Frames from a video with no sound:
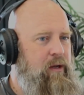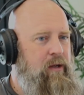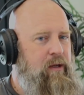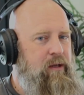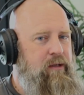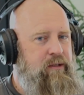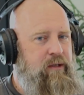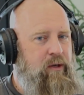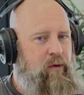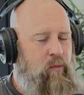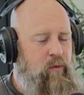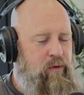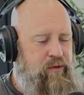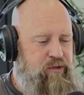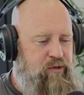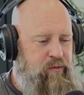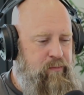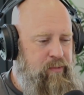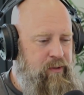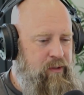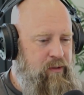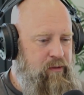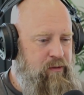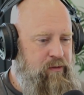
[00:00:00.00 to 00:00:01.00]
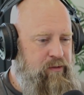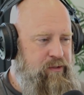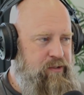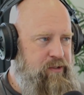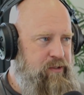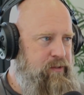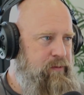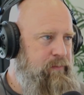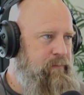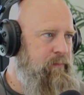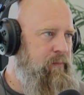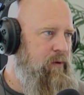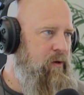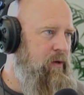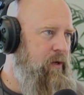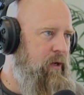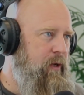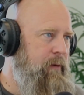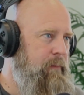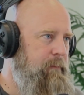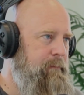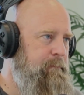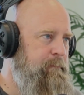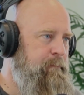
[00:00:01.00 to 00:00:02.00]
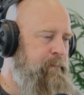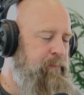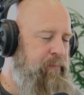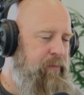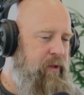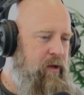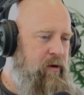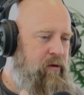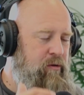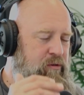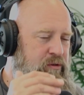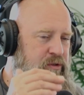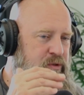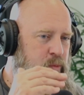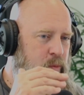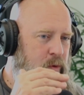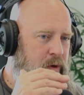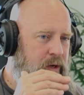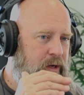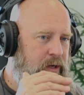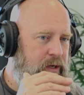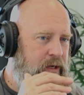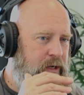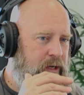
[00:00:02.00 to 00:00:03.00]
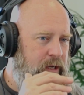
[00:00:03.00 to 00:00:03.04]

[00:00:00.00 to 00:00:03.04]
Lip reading: Say, what's your bills? Okay, here's what